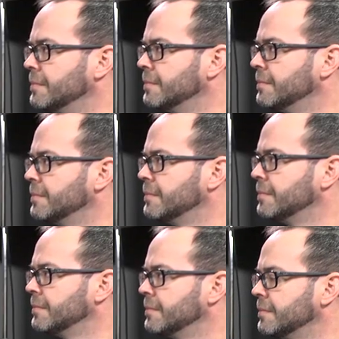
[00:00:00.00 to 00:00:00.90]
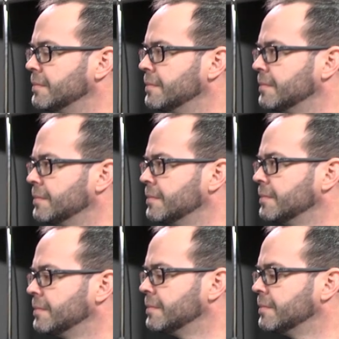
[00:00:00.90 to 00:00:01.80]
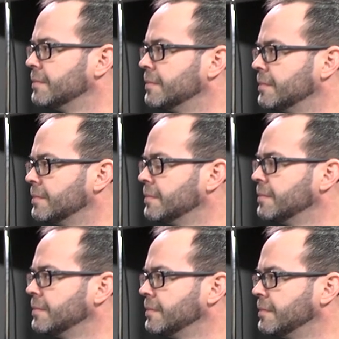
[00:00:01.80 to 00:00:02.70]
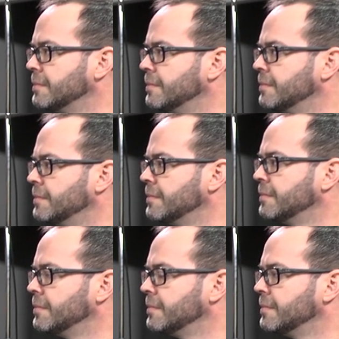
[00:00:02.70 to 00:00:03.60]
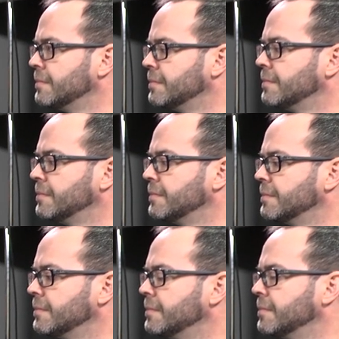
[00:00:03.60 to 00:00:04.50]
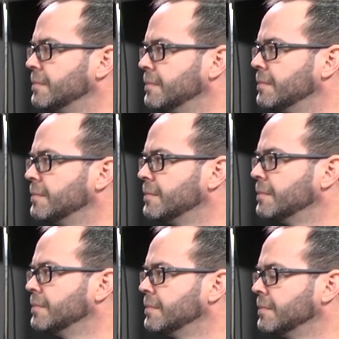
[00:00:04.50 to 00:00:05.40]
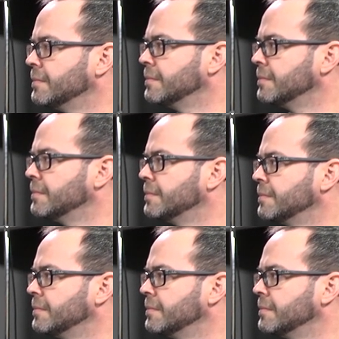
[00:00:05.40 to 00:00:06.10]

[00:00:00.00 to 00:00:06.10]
This person isn't speaking.